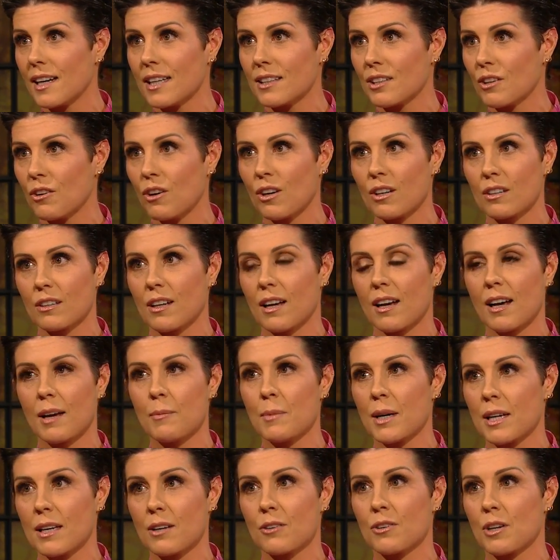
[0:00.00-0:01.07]
I thought,
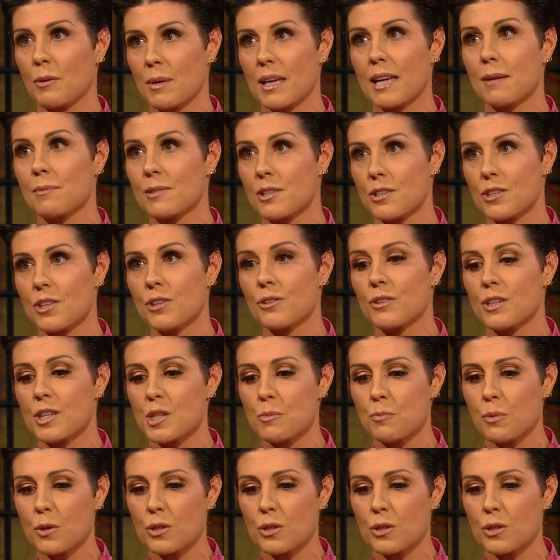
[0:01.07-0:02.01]
am I going to be able to do this?